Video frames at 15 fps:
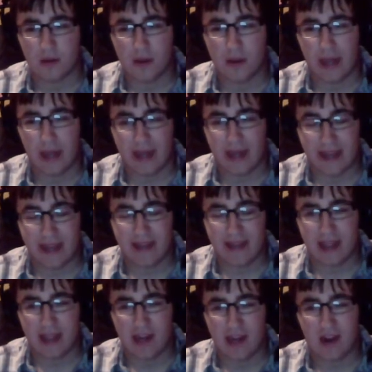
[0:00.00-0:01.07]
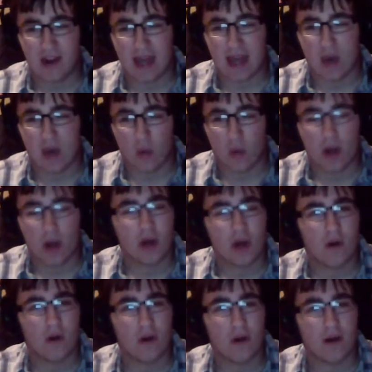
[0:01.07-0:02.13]
And in that year, I got
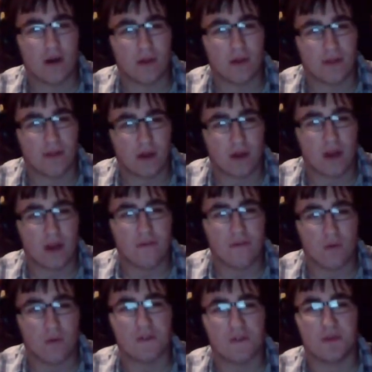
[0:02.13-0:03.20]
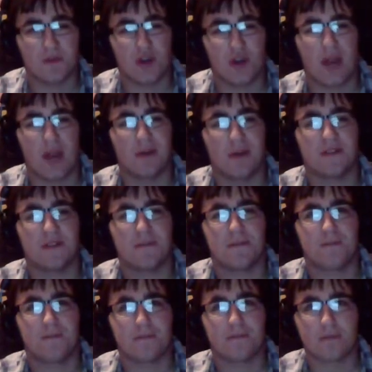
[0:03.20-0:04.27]
134 subscribers,
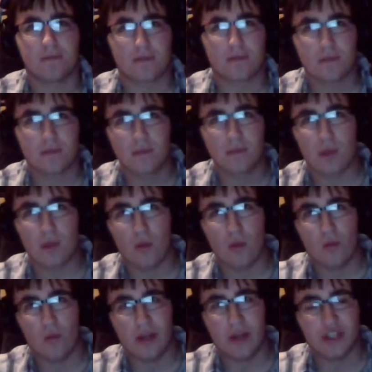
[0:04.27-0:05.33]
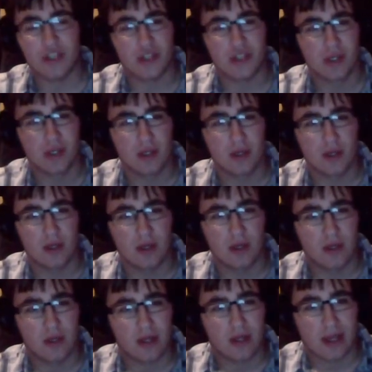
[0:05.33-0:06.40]
which
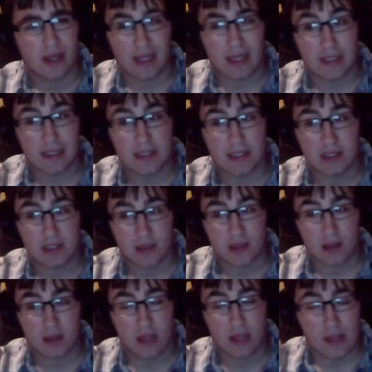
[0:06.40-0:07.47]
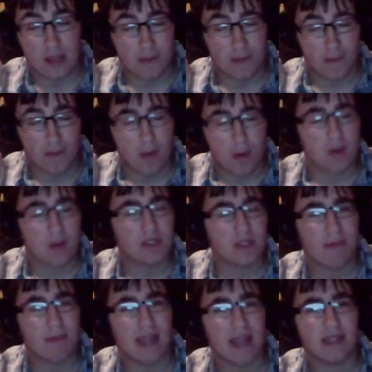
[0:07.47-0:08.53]
is the most
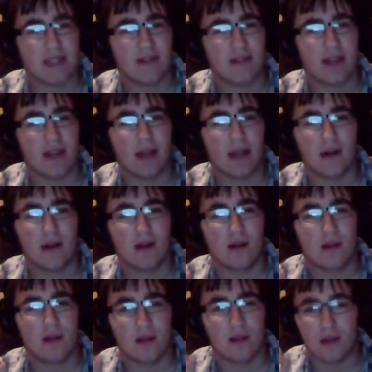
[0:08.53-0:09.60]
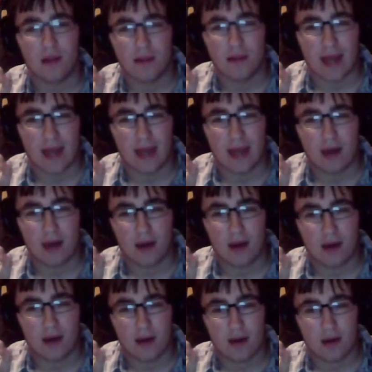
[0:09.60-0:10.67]
amazing thing that
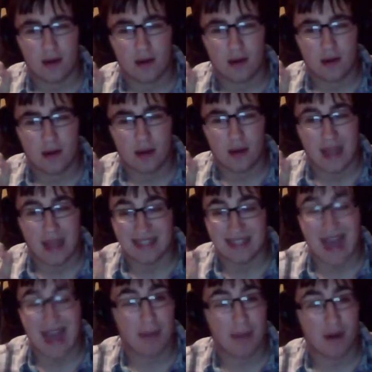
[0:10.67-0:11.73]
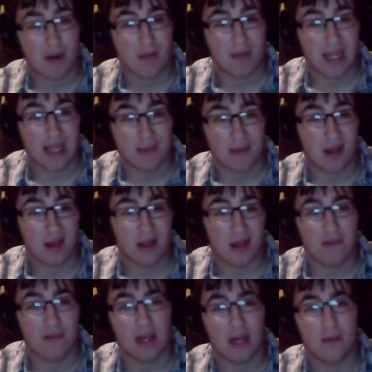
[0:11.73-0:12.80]
has happened to me in my
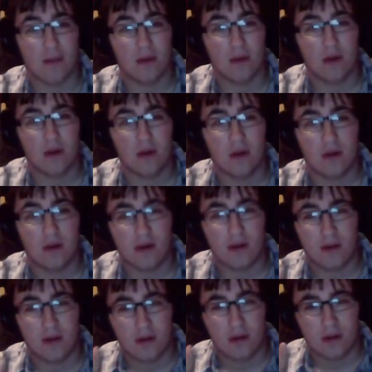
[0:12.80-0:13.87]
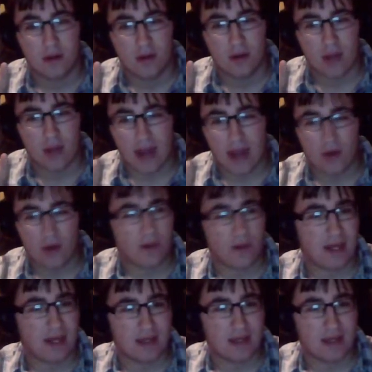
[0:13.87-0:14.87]
lifetime. I know that